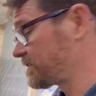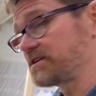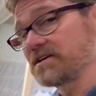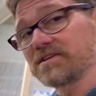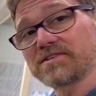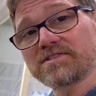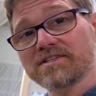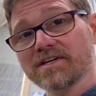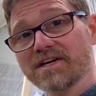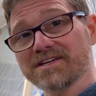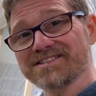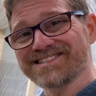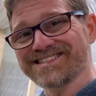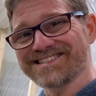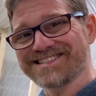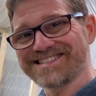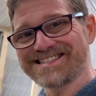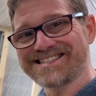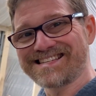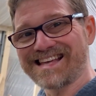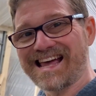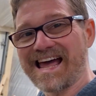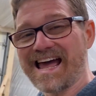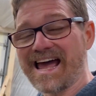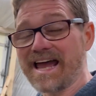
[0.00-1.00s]
this doesn't
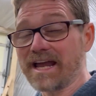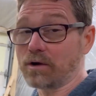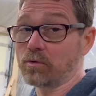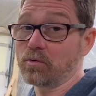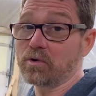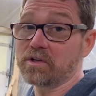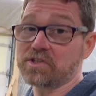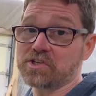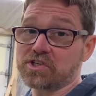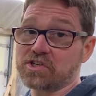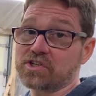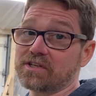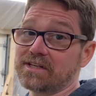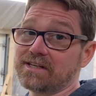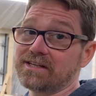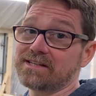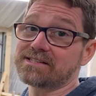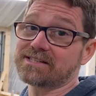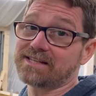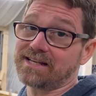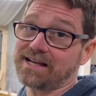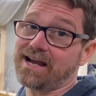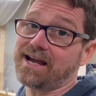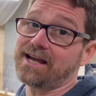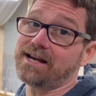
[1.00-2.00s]
sag, which is
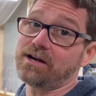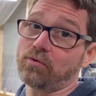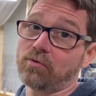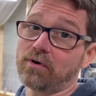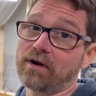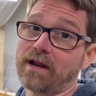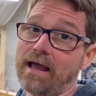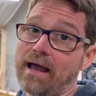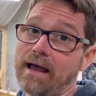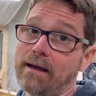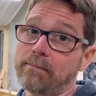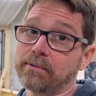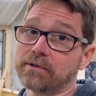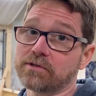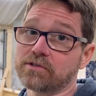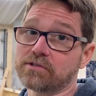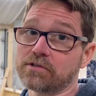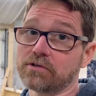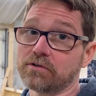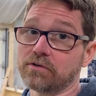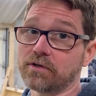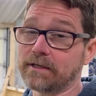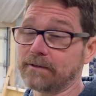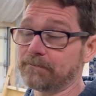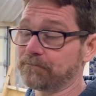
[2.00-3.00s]
kind of what happened
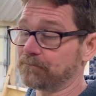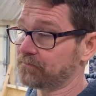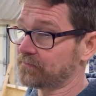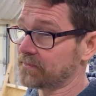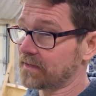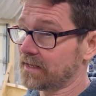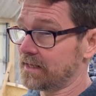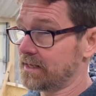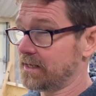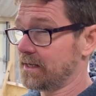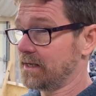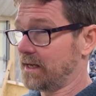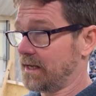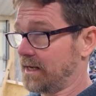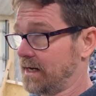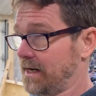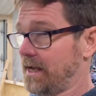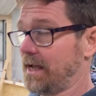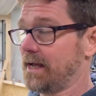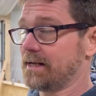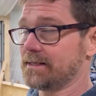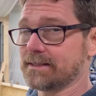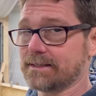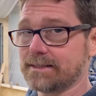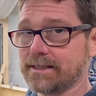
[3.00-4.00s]
to it, and I
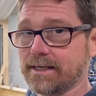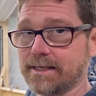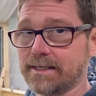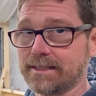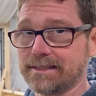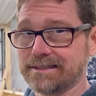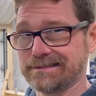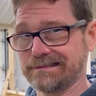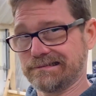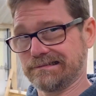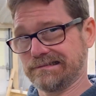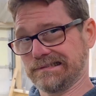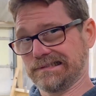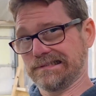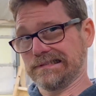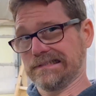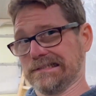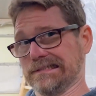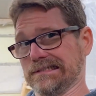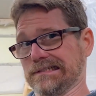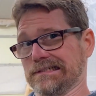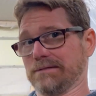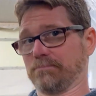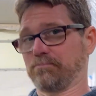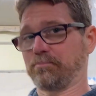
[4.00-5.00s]
had to kind of
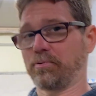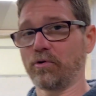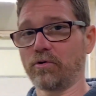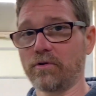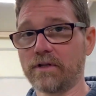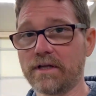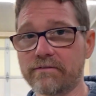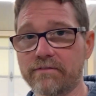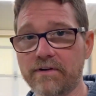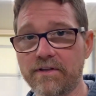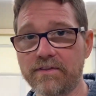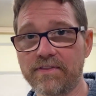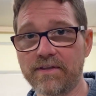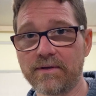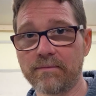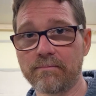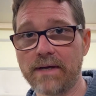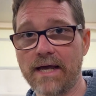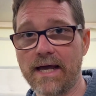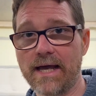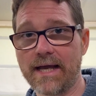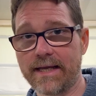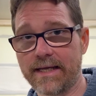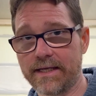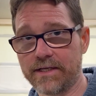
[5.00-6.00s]
pull everything
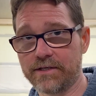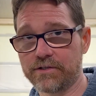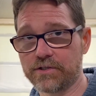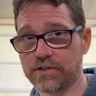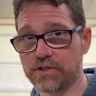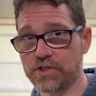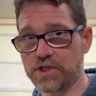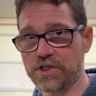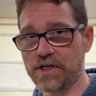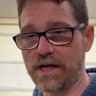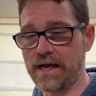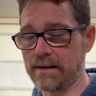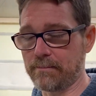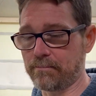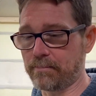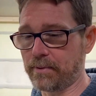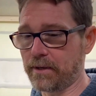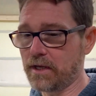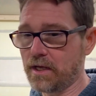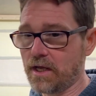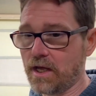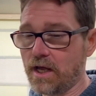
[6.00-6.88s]
back into shape.